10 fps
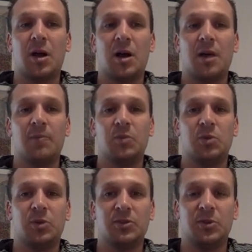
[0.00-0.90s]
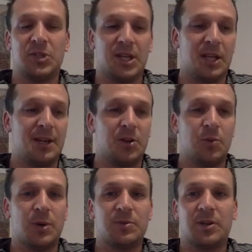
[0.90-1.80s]
You'll see a link on
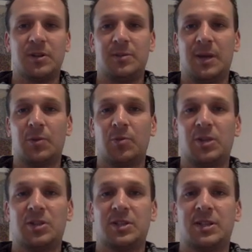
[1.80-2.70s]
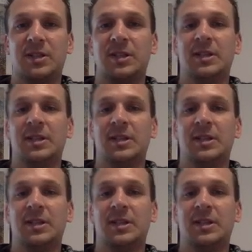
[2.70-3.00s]
the website to be able to register.